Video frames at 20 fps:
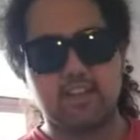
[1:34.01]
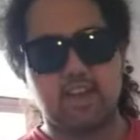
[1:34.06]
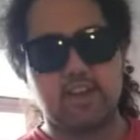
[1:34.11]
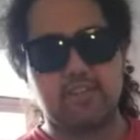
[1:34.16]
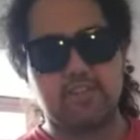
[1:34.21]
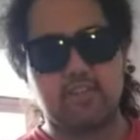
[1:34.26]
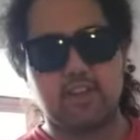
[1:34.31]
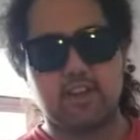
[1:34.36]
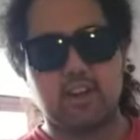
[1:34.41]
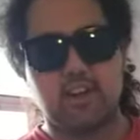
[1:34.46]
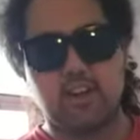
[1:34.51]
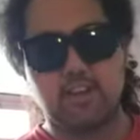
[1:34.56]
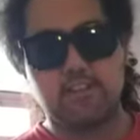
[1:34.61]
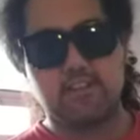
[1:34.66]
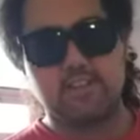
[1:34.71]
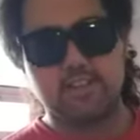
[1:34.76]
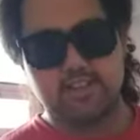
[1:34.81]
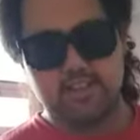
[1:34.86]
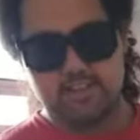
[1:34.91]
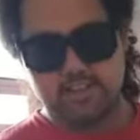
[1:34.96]
off the cuff
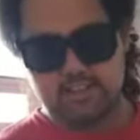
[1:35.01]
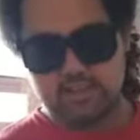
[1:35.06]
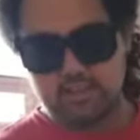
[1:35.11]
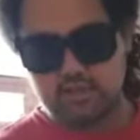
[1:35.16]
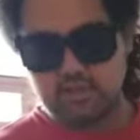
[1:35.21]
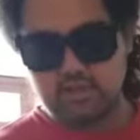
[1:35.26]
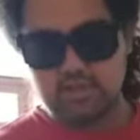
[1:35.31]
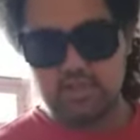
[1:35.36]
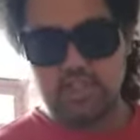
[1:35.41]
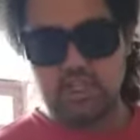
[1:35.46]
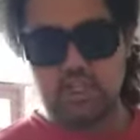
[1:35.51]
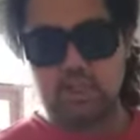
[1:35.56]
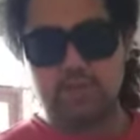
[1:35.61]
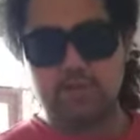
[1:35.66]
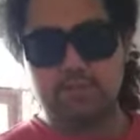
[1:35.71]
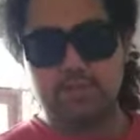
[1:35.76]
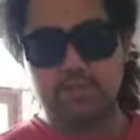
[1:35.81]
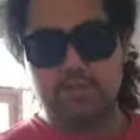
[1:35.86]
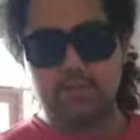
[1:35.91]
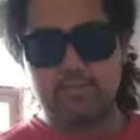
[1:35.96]
as it usually
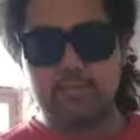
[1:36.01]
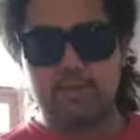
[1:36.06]
should be,